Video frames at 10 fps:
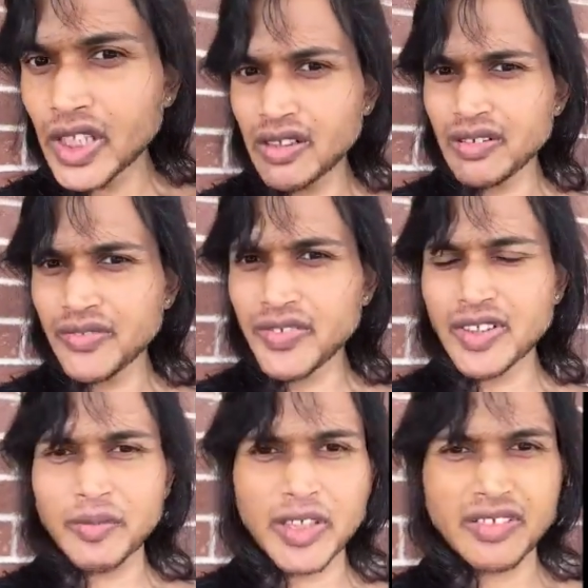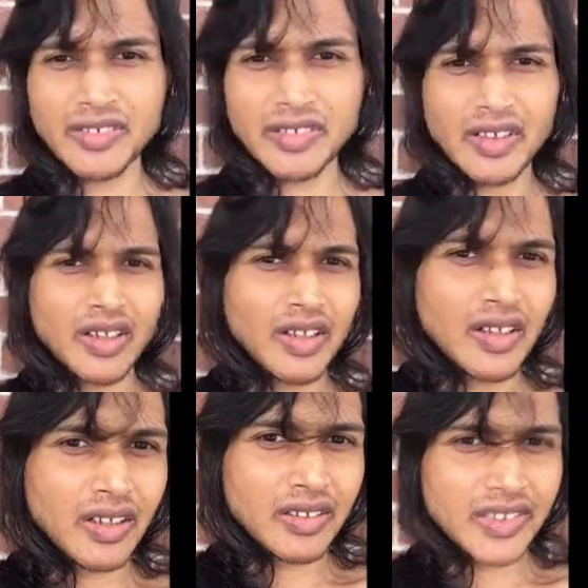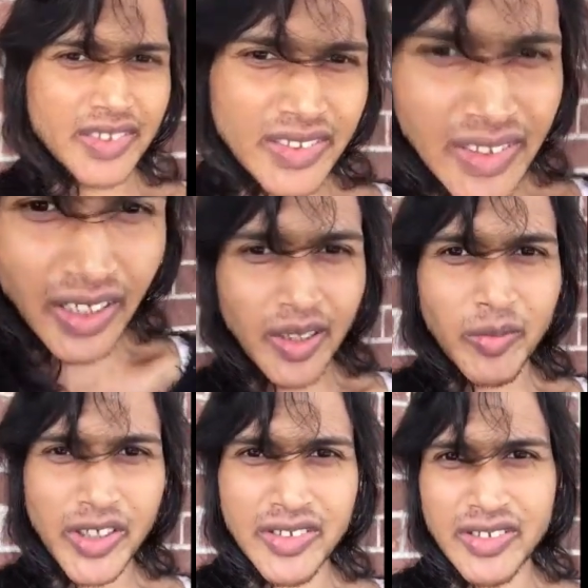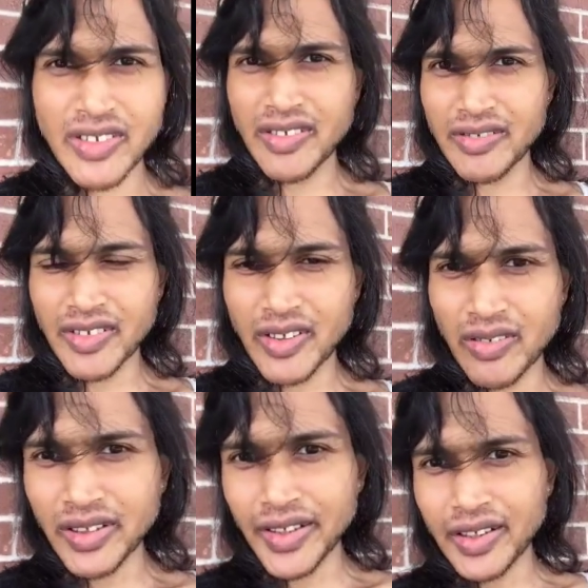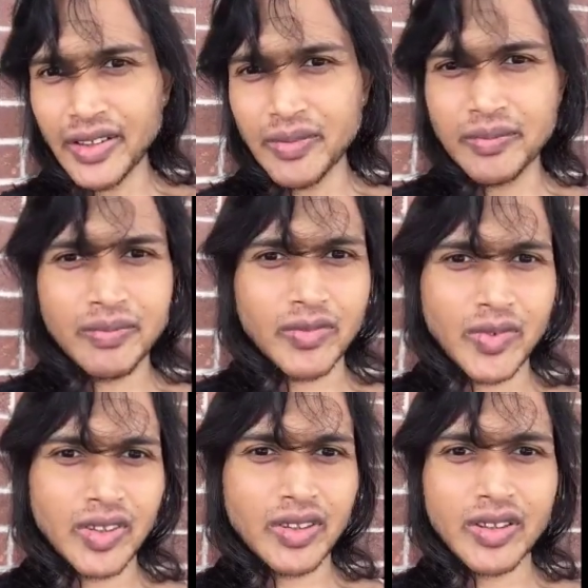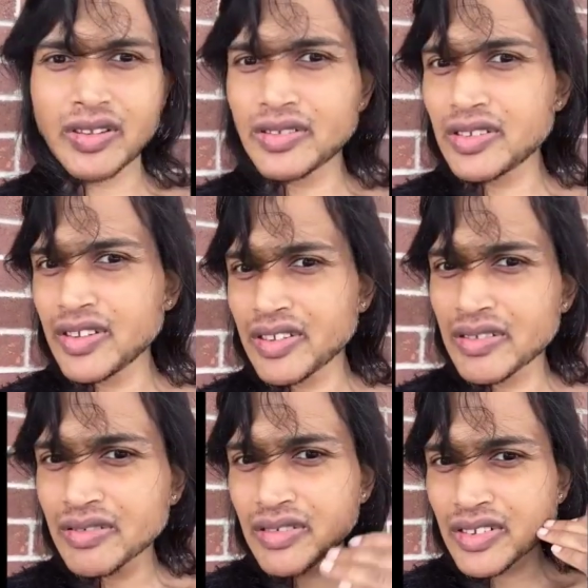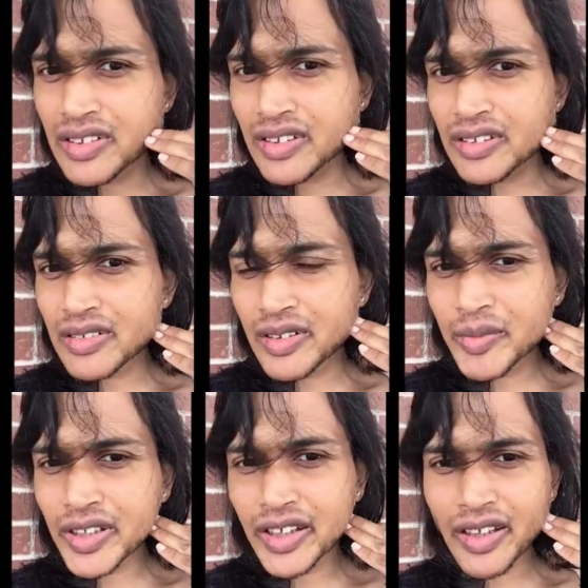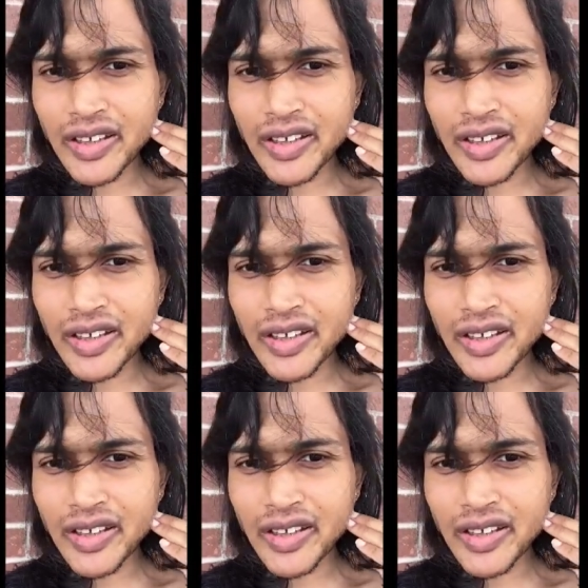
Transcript: I feel like my this camera is not. I don't like it. I don't like it. It's like look at that. It's like my